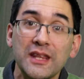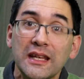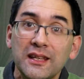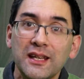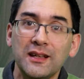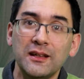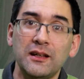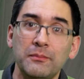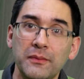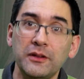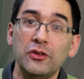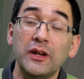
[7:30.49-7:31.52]
thinking
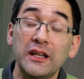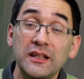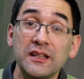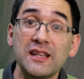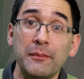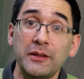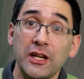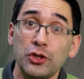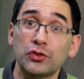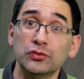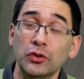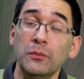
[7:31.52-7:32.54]
in the
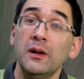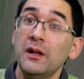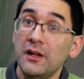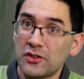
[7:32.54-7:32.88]
examination room.